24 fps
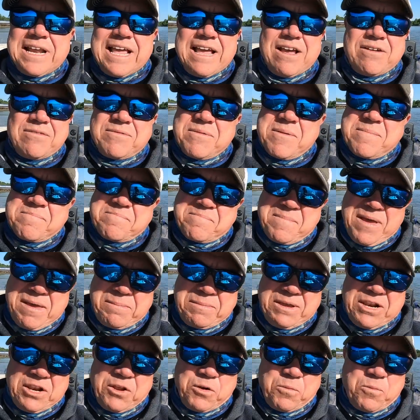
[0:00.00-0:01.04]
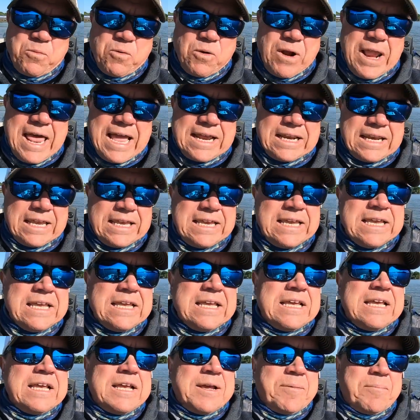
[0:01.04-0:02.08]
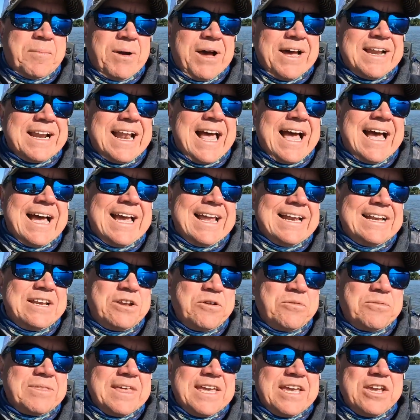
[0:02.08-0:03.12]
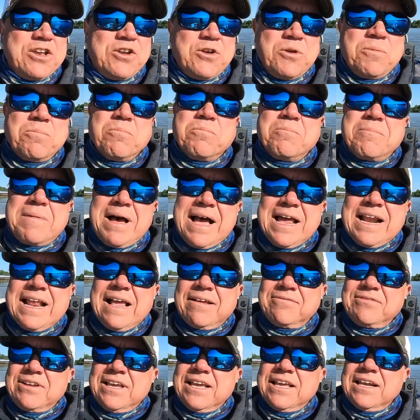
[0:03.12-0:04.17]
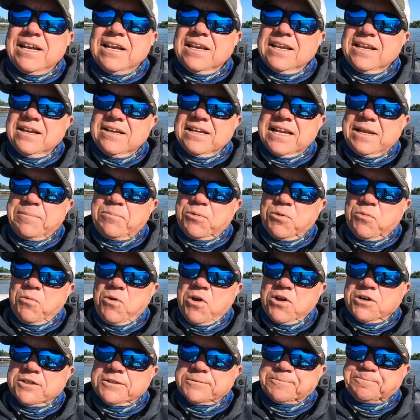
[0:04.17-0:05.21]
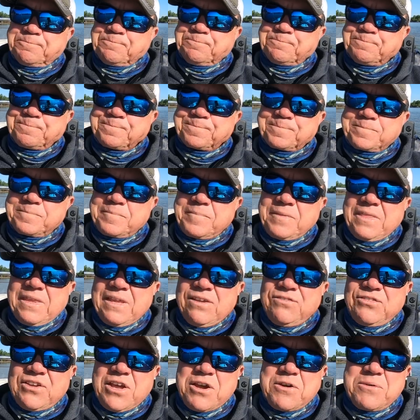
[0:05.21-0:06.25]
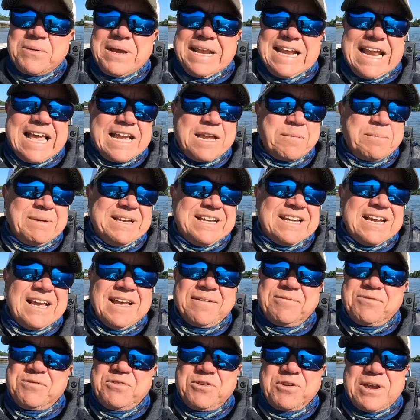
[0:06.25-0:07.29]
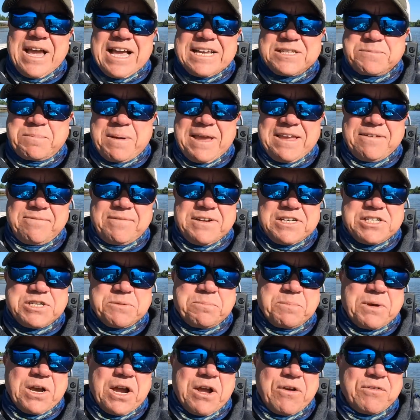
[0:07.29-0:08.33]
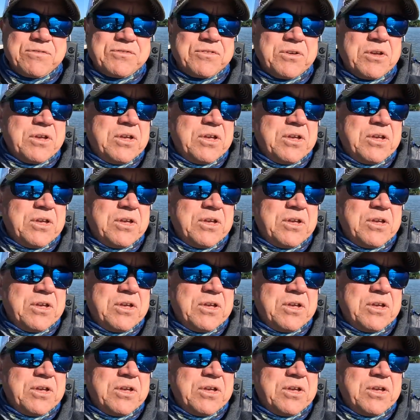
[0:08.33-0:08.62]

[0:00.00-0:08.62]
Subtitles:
down, maybe a little more likely. But I do think you might have to hit a little deeper water. So, and that can be tough for you guys bank fishing because,